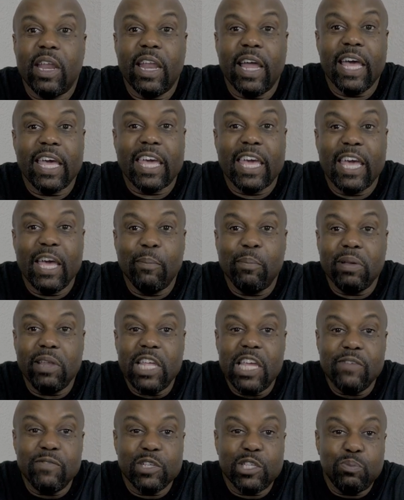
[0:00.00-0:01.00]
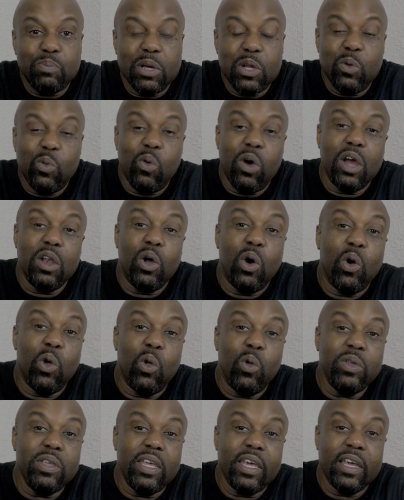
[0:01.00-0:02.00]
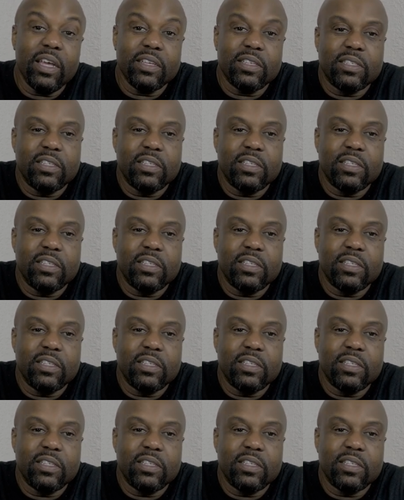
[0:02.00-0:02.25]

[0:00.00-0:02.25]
and I can't believe it's been one whole year